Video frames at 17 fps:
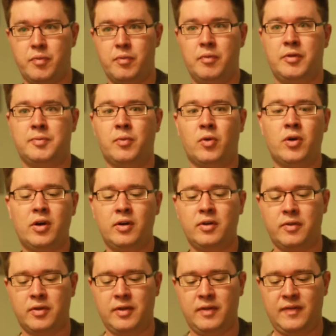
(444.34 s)
there's more,
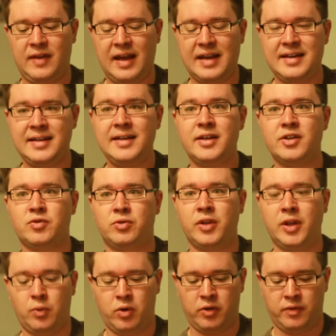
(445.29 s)
the idea is
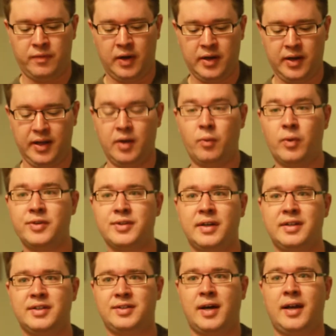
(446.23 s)
really worth funding, and once
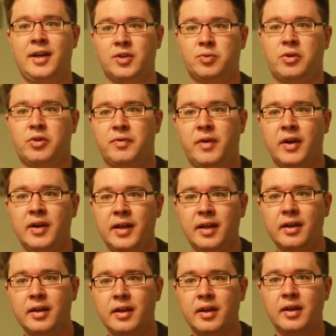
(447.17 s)
they decide it's worth
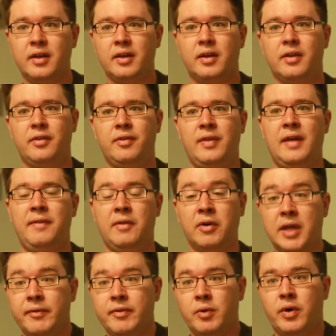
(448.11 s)
funding, then they'll
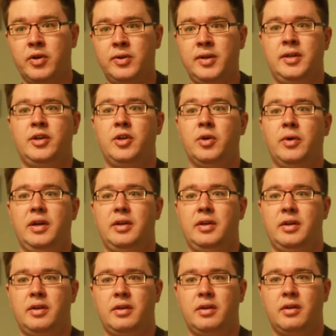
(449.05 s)
give you what you need to do it.
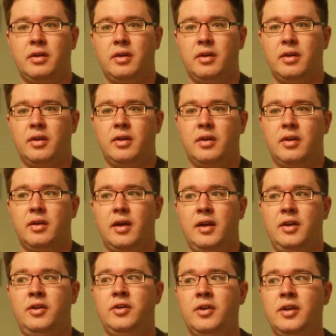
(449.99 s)

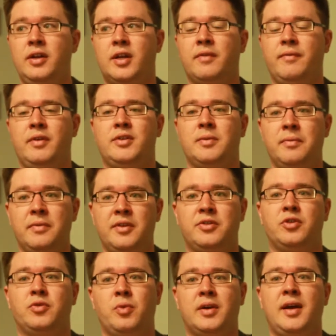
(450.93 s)
And you need to convince them,
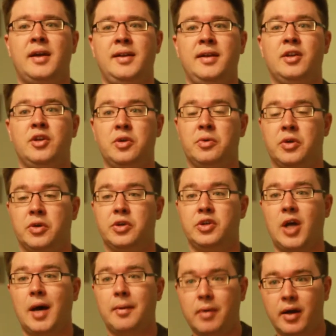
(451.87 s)
this is what I need to do a good
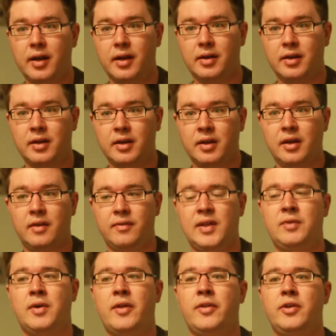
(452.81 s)
job on it.
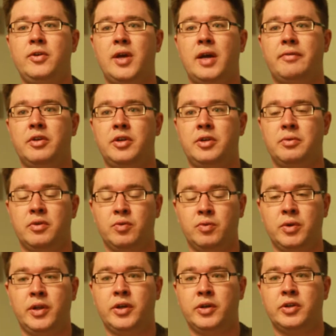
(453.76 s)
They'd rather you have a, do a
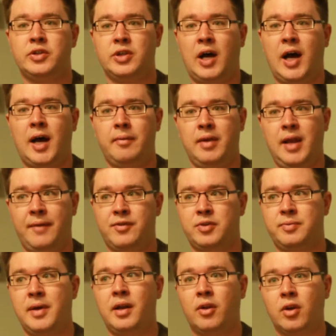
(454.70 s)
really good job and have to
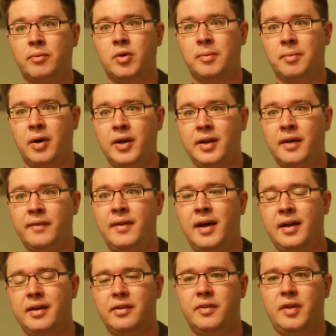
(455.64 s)
spend a little more money on
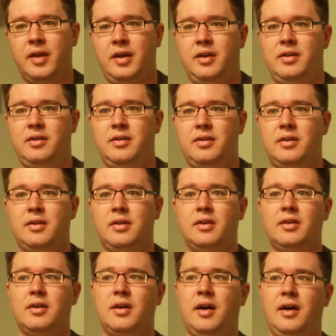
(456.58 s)
that than
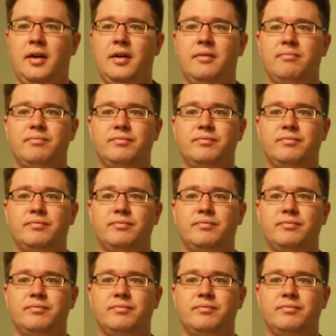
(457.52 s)
uh,